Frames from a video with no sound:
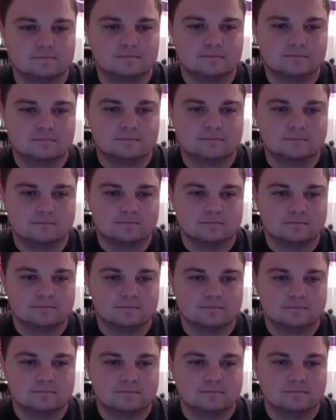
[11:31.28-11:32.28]

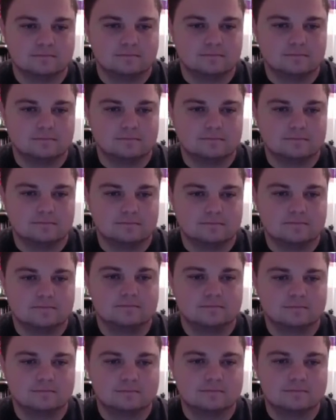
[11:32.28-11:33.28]

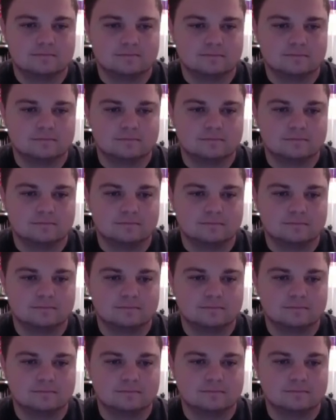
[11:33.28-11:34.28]

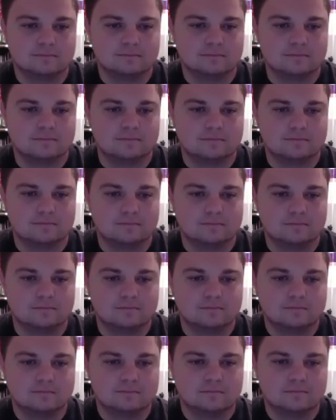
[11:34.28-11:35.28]

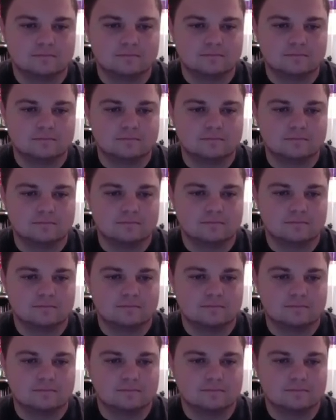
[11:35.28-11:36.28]

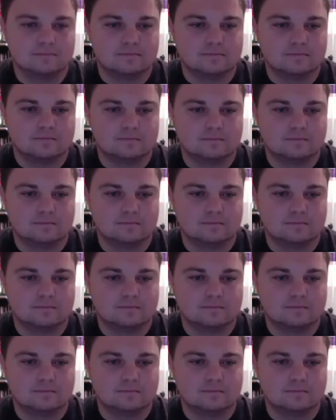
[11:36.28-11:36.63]
(not speaking)